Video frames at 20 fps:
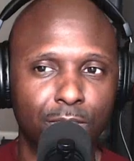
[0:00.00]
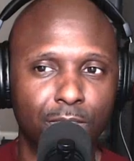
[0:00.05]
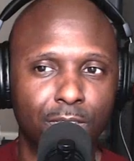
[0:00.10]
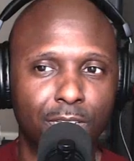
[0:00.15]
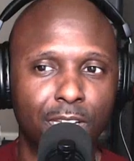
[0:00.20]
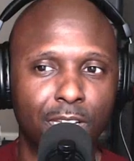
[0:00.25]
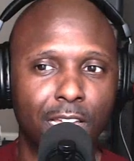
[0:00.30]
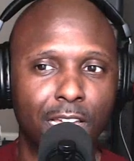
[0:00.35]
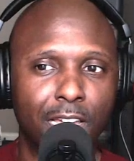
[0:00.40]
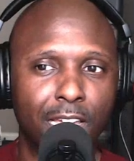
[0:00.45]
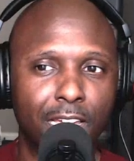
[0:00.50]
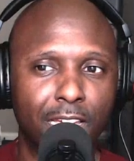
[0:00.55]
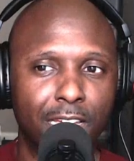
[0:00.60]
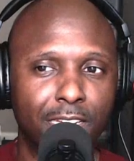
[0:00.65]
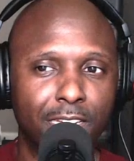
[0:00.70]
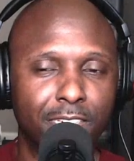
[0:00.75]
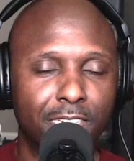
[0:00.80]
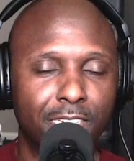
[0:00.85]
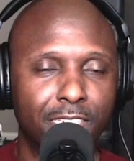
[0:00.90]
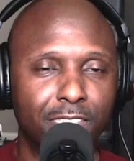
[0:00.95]

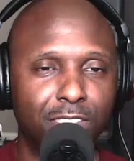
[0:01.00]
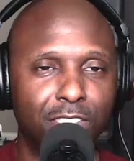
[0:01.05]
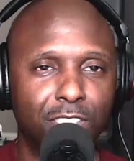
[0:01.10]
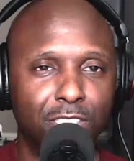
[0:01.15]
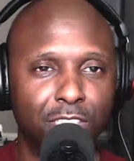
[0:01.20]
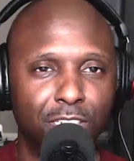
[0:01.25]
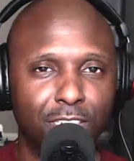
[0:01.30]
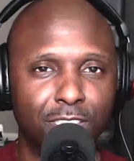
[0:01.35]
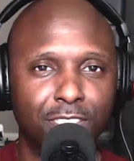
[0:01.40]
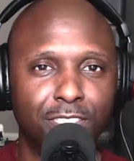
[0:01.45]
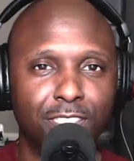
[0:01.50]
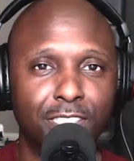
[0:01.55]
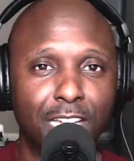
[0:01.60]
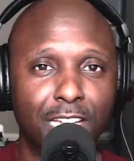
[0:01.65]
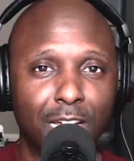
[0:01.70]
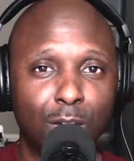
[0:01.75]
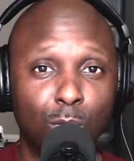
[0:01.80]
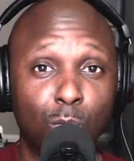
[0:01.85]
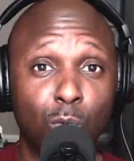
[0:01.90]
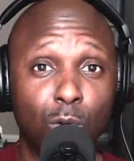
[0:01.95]
and it just
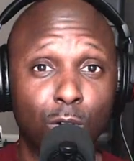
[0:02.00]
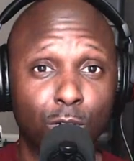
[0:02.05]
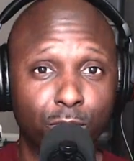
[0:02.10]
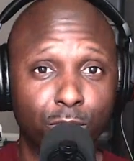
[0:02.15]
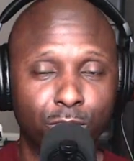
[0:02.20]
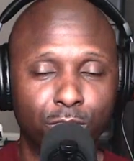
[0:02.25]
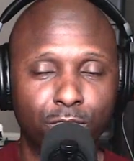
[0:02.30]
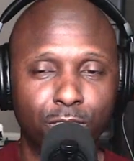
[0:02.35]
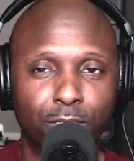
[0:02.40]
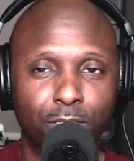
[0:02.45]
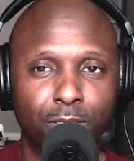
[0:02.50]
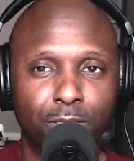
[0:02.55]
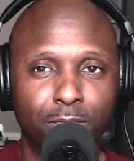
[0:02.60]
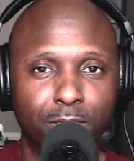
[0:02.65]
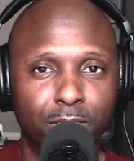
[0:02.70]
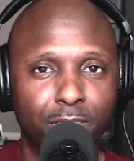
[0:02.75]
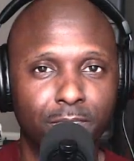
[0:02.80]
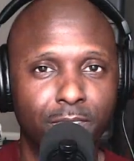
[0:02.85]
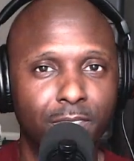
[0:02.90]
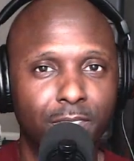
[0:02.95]
got worse.
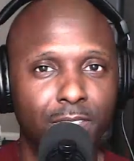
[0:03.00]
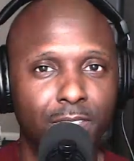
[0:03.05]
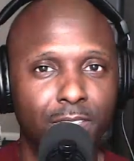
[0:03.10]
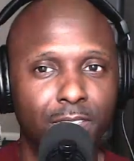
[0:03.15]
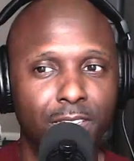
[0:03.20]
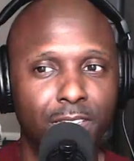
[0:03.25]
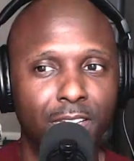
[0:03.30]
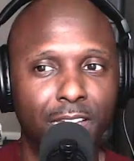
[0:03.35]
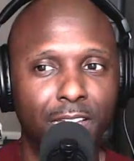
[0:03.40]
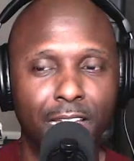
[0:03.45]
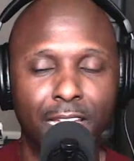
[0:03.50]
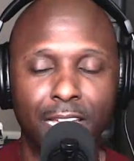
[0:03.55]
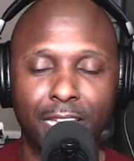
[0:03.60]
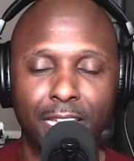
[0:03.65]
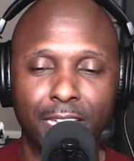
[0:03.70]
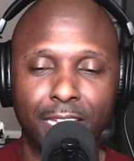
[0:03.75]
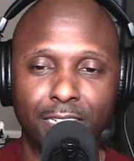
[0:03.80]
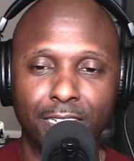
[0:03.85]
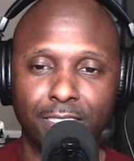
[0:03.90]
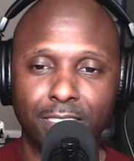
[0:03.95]

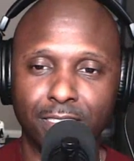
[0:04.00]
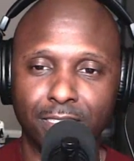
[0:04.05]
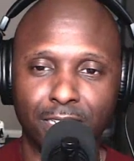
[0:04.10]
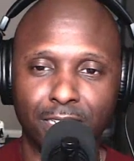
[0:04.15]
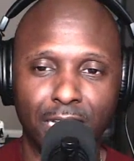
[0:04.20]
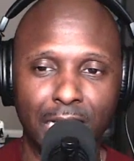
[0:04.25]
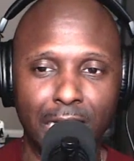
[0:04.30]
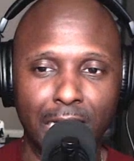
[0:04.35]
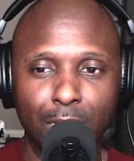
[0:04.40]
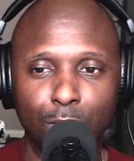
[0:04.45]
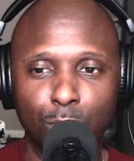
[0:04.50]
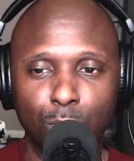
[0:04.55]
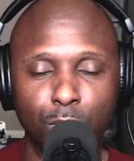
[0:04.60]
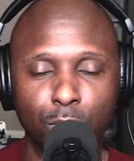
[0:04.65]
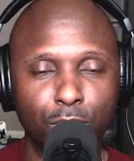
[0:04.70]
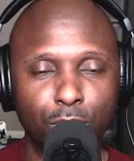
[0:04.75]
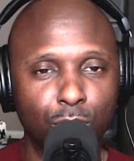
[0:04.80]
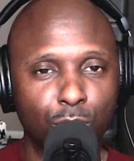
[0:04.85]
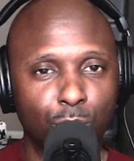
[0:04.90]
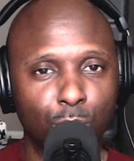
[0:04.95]
And I
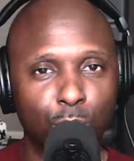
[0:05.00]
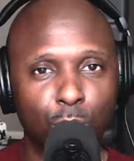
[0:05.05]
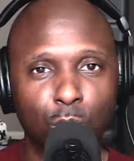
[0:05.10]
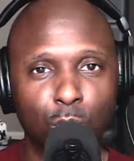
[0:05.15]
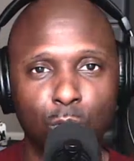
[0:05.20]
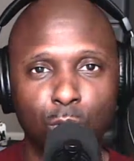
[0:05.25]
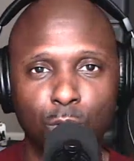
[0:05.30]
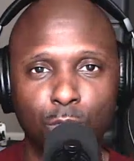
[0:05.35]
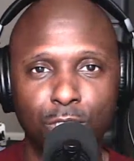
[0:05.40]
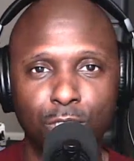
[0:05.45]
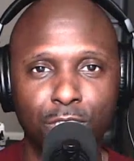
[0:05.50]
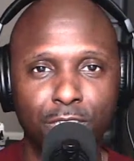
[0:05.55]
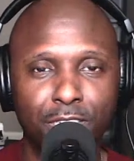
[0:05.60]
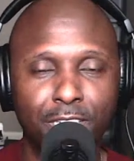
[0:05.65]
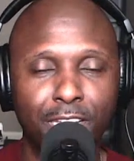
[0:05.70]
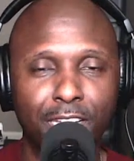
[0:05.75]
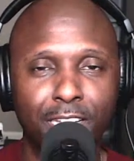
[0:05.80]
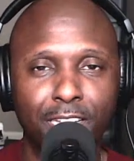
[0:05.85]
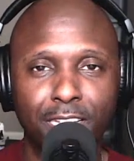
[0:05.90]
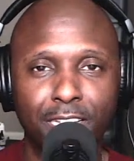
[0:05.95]
went to record
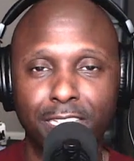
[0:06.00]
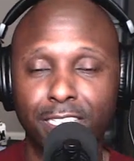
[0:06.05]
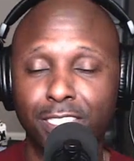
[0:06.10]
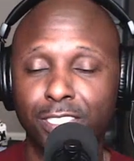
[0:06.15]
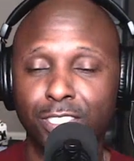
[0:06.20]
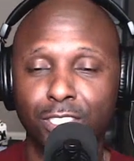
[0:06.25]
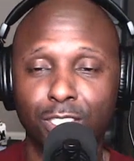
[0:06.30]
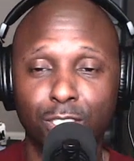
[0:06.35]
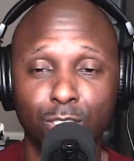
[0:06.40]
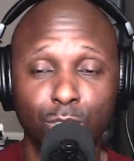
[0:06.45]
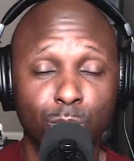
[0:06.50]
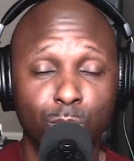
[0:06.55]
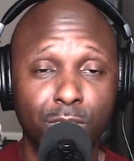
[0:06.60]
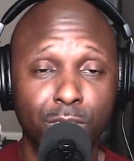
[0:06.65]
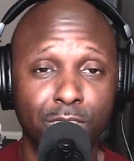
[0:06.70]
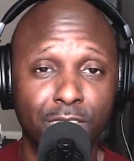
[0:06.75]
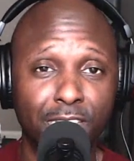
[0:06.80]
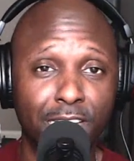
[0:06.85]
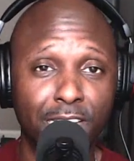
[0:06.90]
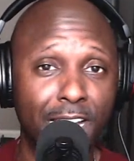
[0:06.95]
today and it just
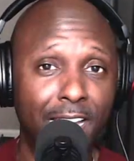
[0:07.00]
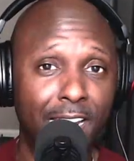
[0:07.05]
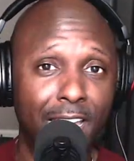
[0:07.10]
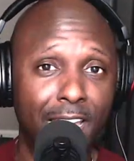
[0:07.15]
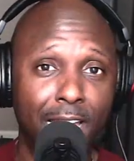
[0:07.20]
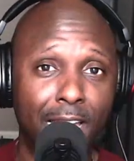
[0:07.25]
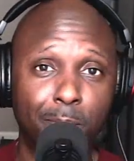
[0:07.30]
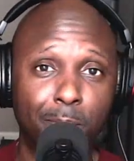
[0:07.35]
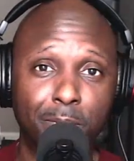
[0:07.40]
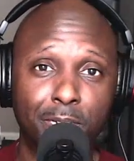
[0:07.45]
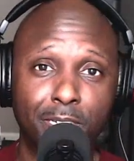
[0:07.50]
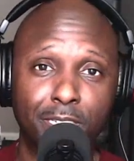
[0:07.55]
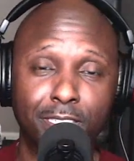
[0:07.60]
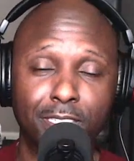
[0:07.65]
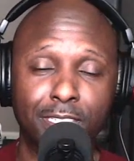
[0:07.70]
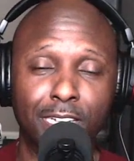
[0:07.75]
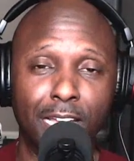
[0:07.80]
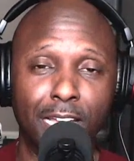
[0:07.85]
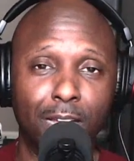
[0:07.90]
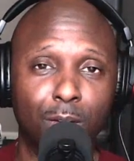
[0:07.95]
was not
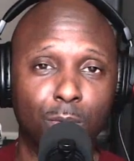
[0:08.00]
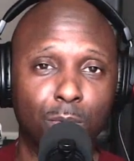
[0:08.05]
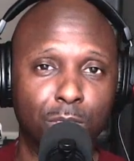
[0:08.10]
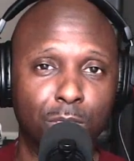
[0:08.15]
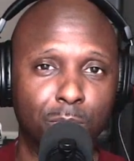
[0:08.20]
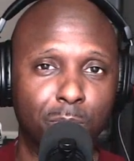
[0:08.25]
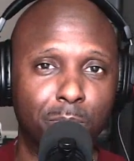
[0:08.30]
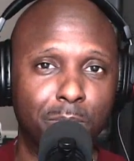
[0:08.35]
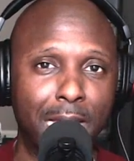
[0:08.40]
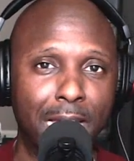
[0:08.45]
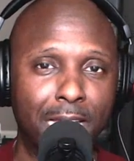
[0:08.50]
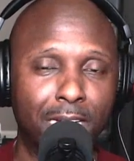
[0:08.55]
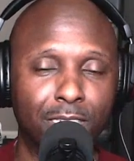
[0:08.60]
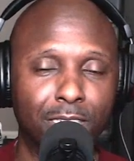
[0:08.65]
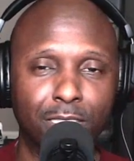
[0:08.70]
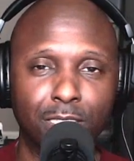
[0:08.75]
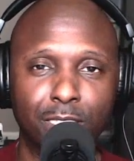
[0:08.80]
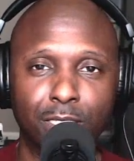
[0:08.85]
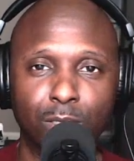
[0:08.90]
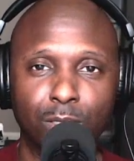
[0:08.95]
happening. I was
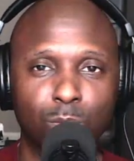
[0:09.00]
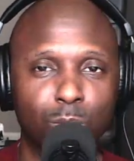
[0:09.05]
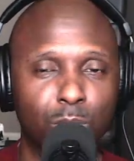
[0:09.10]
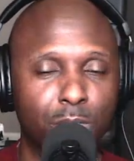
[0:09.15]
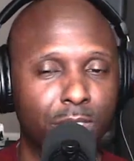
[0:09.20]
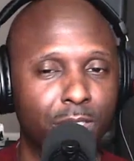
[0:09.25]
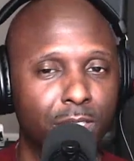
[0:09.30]
battling with